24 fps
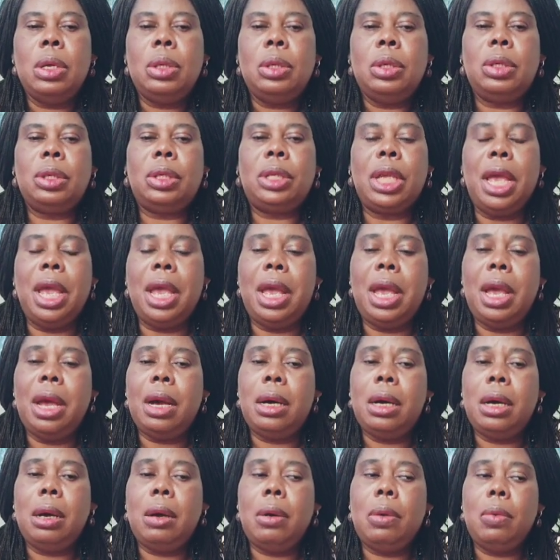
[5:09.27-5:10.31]
You see,
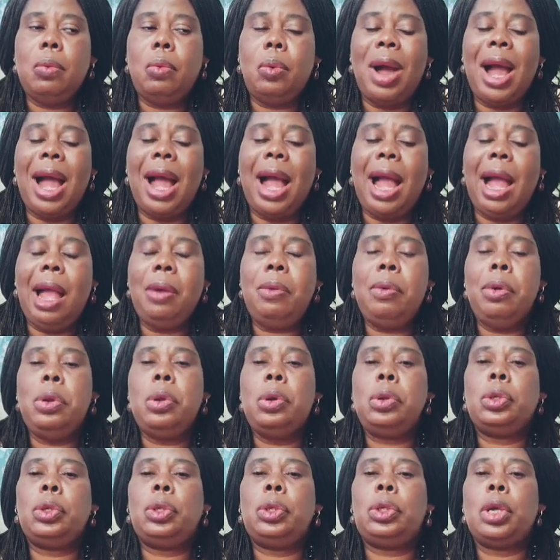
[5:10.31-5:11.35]
why I will
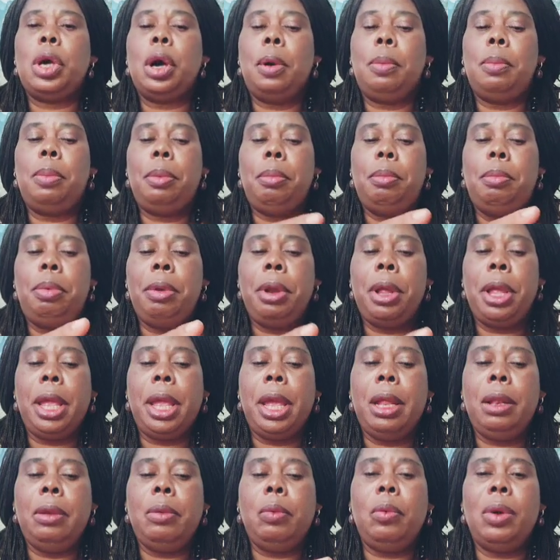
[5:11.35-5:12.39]
not stop
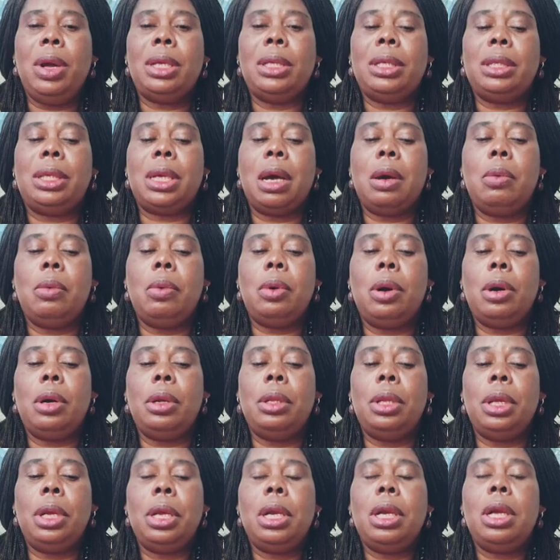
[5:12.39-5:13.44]
bringing Western
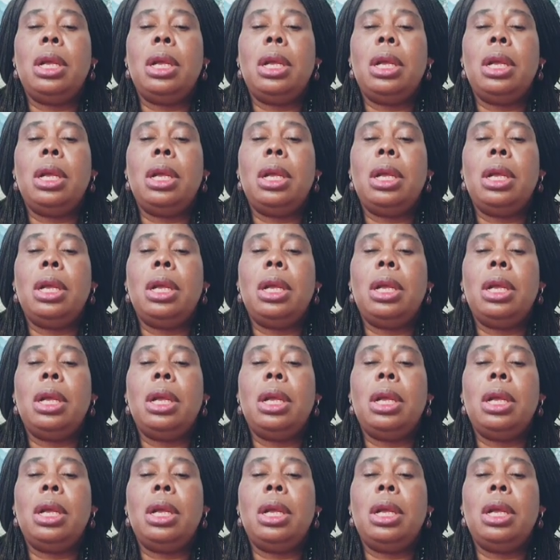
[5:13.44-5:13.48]
world